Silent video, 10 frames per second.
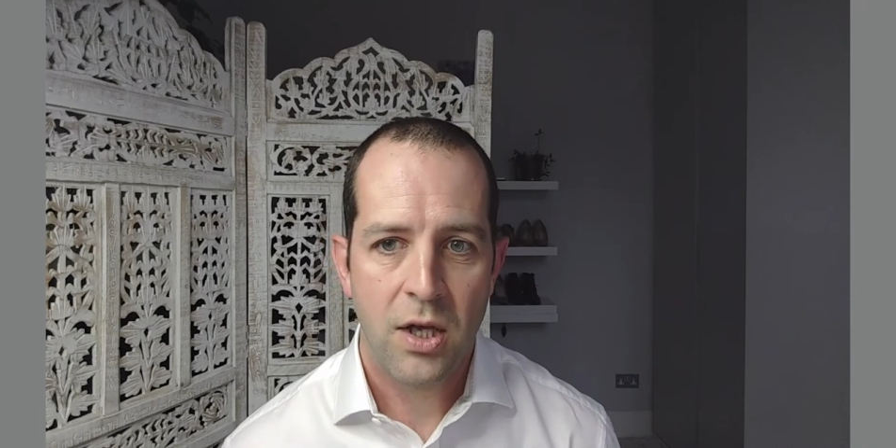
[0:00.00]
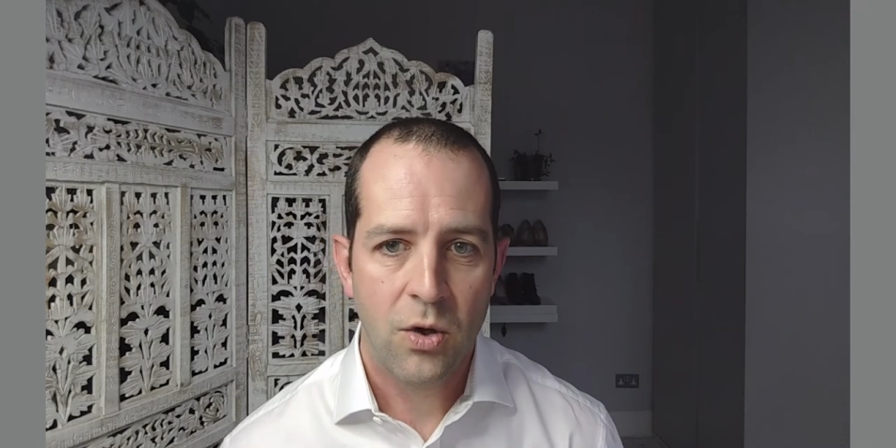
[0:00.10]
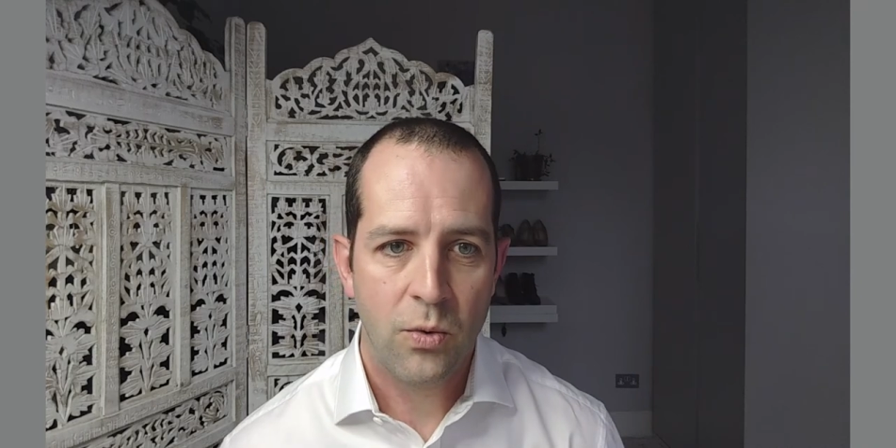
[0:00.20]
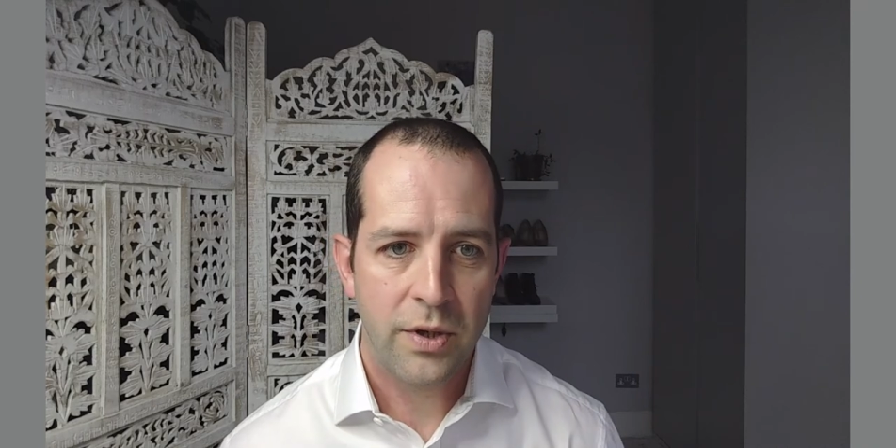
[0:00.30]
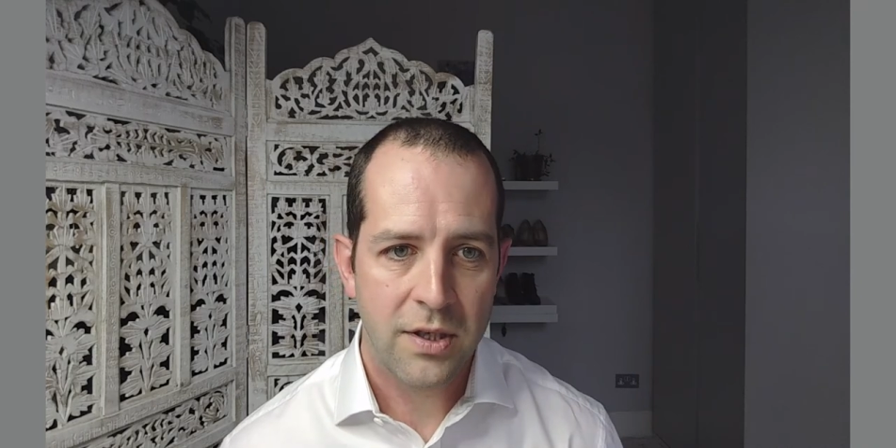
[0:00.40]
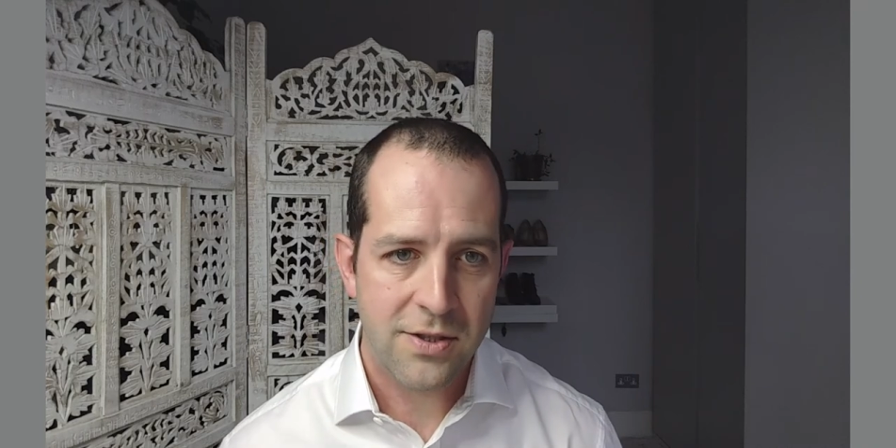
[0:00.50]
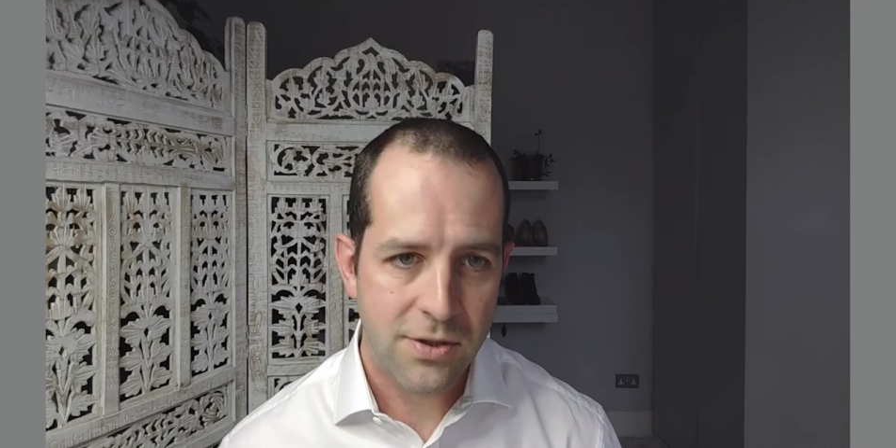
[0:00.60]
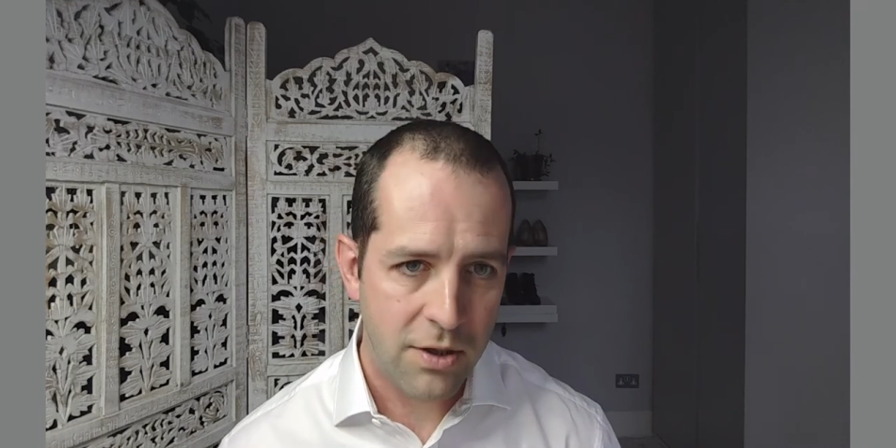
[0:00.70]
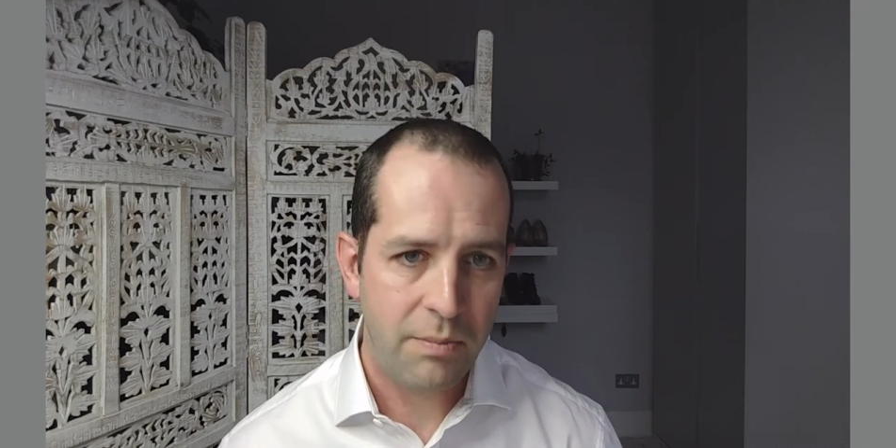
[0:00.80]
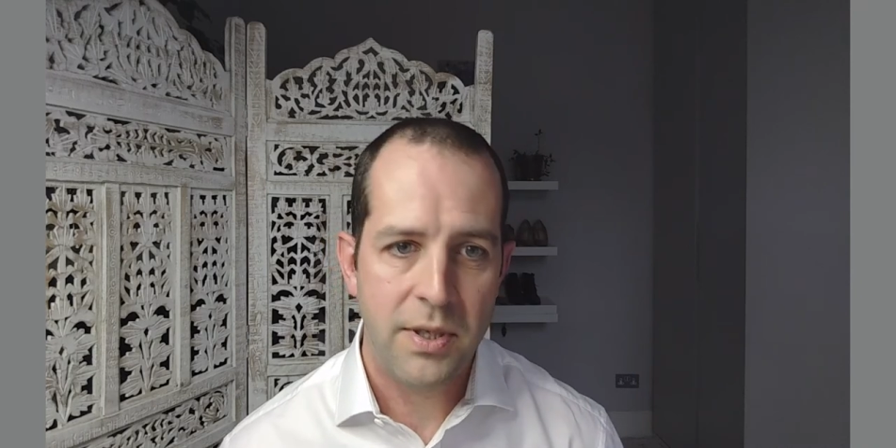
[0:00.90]
with a
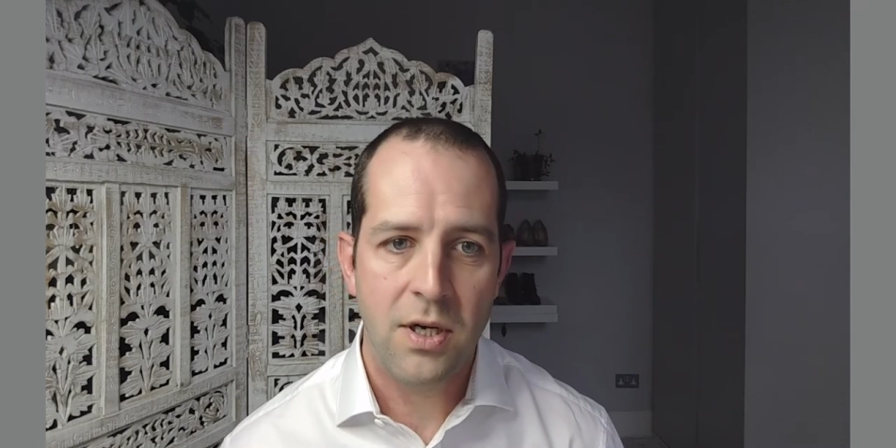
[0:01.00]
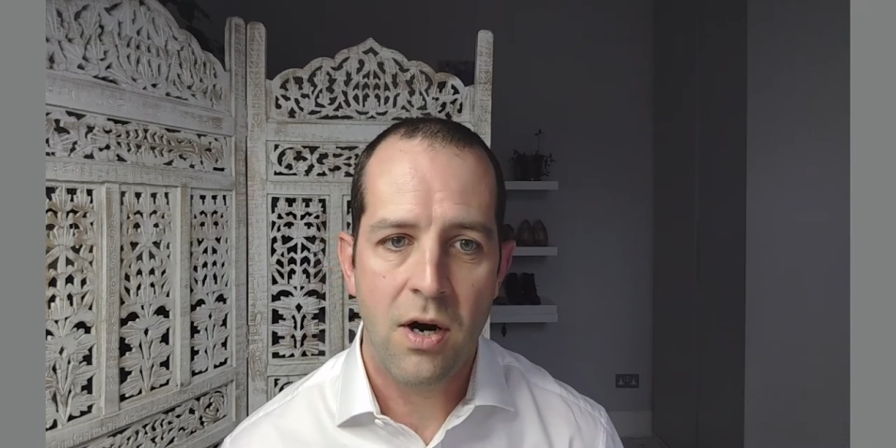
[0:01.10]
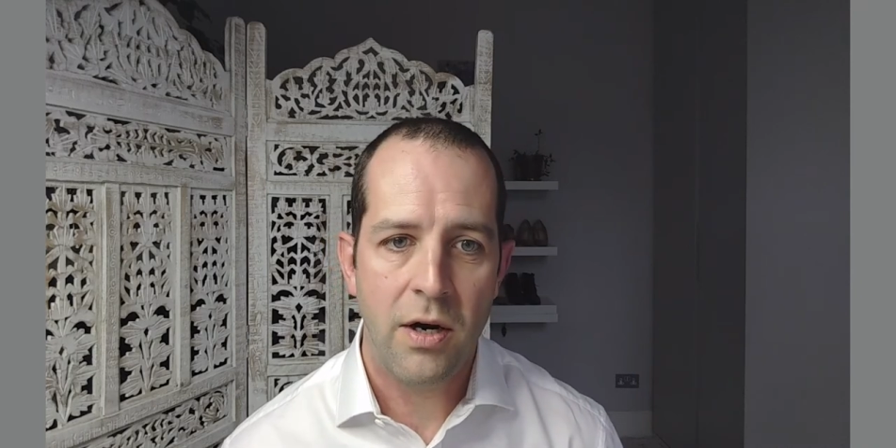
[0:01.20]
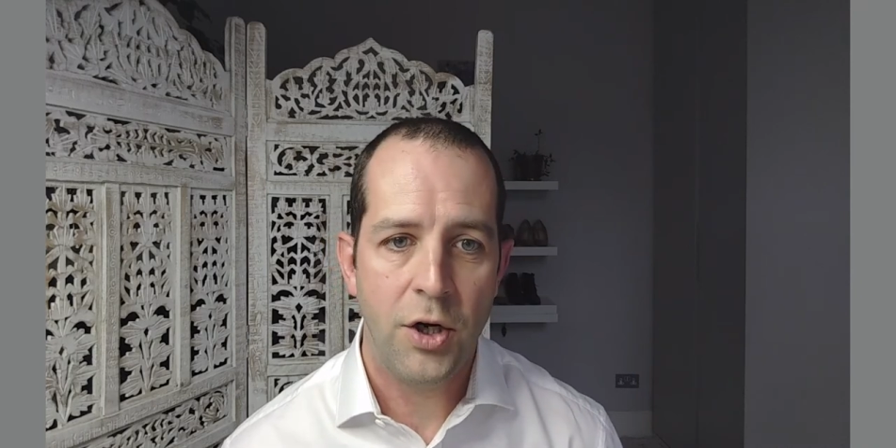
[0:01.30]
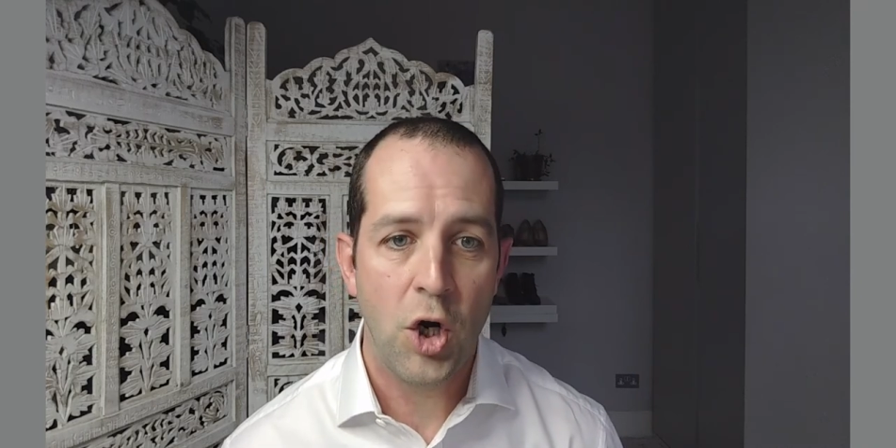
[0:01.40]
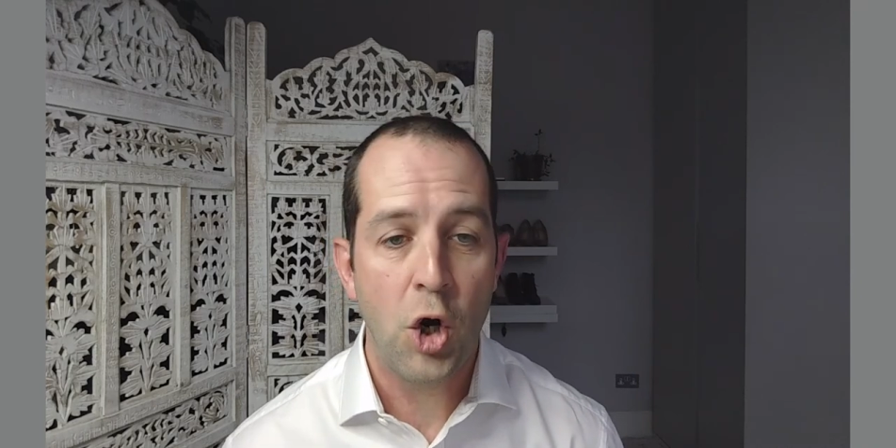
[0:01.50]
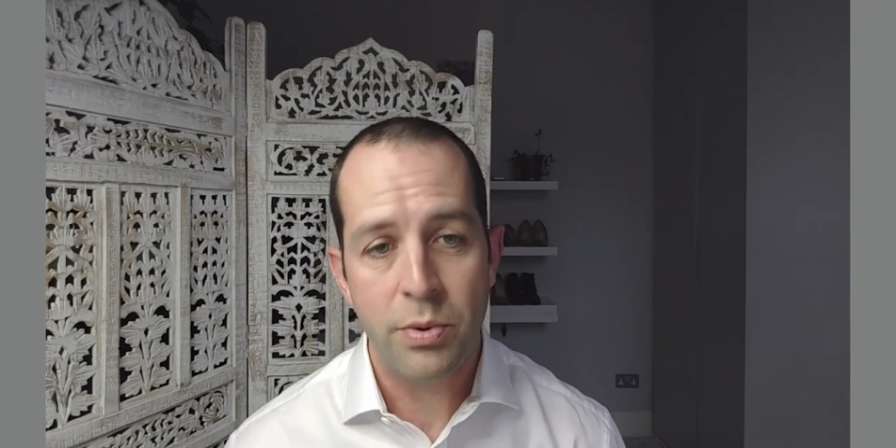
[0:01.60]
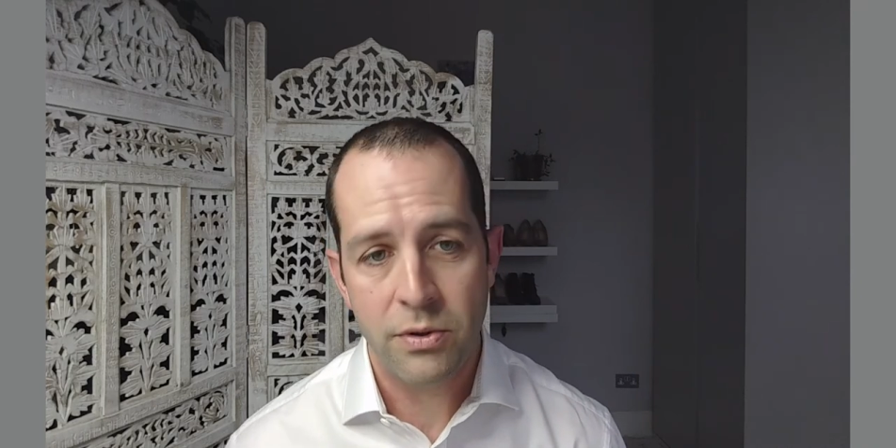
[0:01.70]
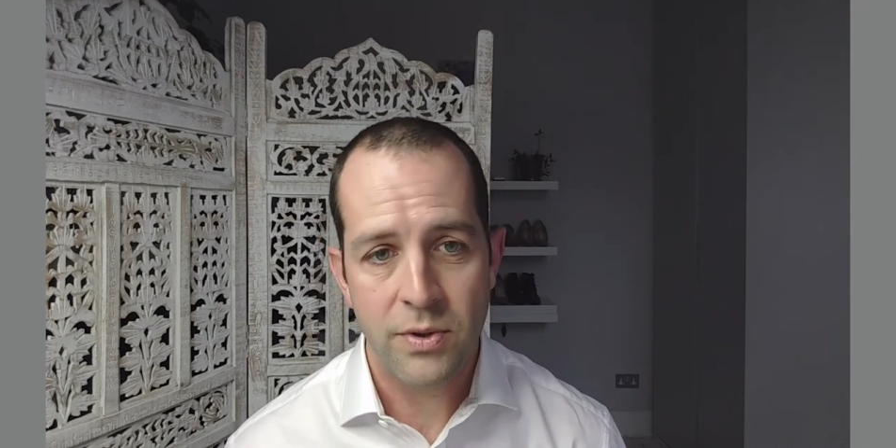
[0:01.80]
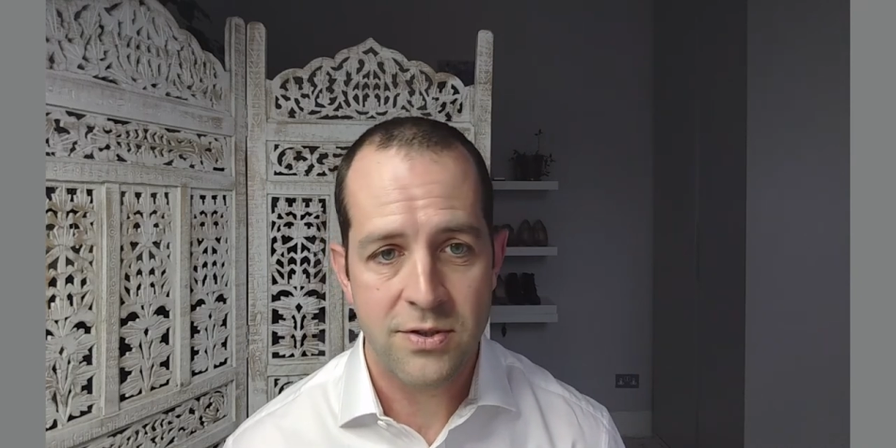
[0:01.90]
concerted PR and
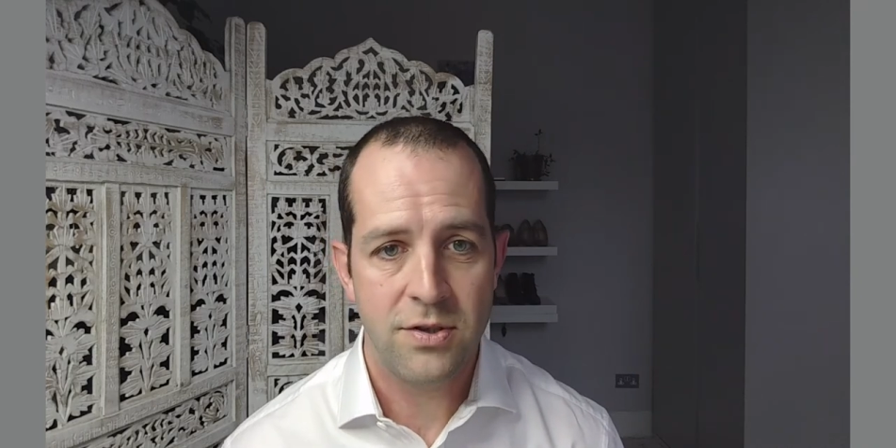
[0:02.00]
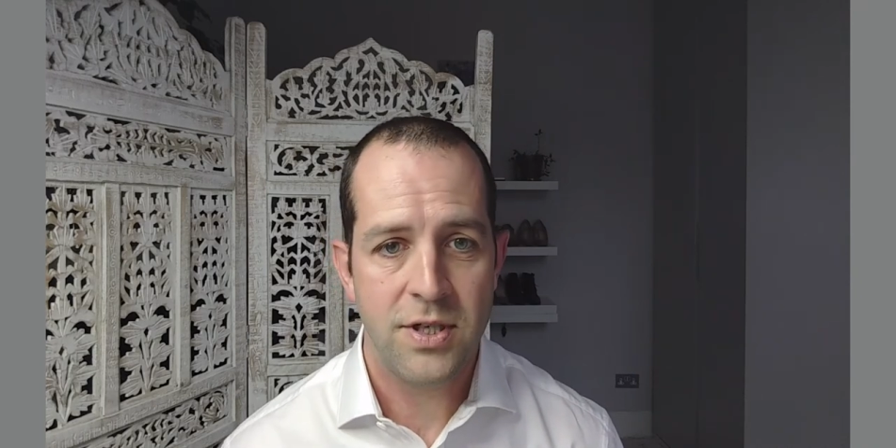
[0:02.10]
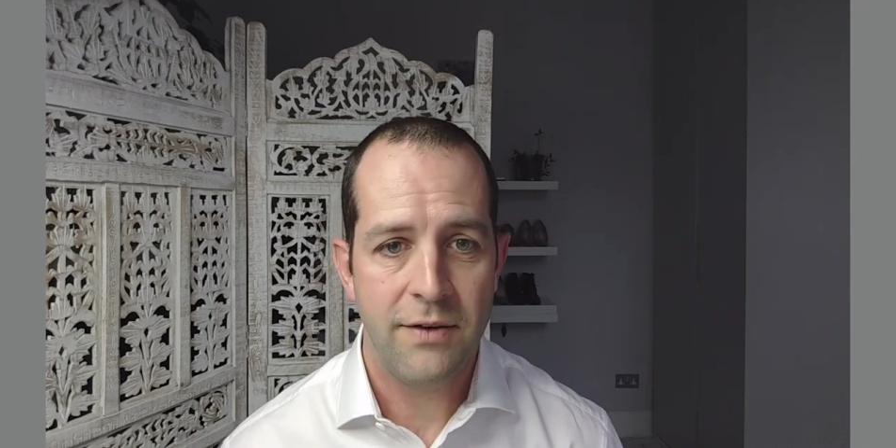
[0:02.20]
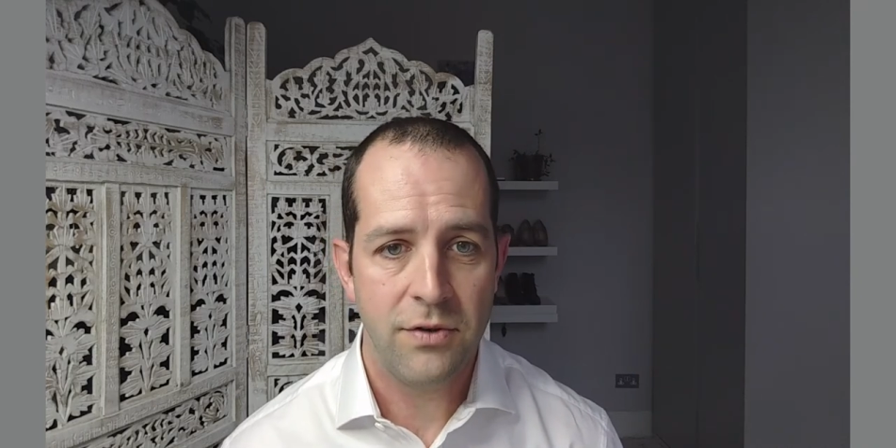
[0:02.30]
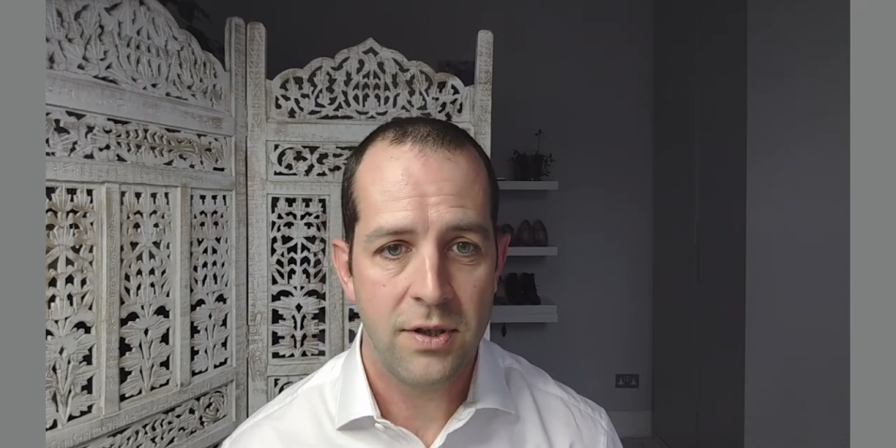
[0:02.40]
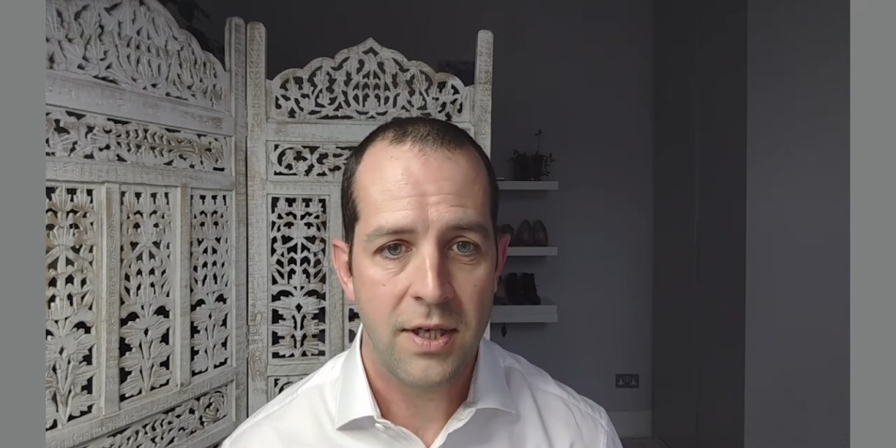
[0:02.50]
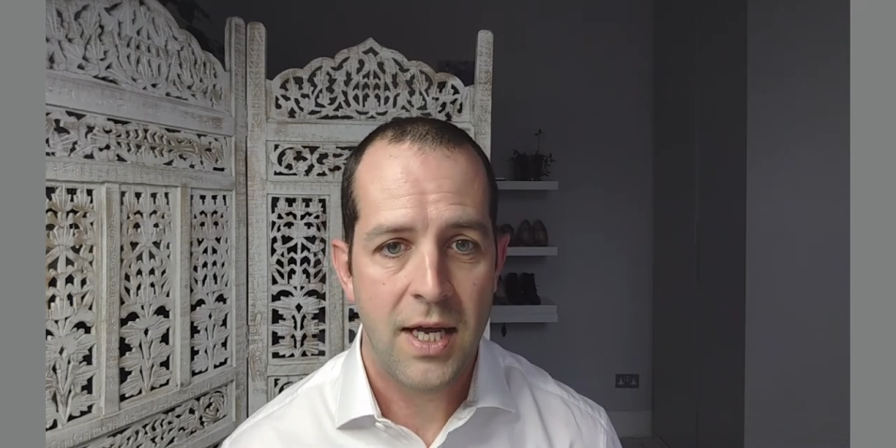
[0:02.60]
open research effort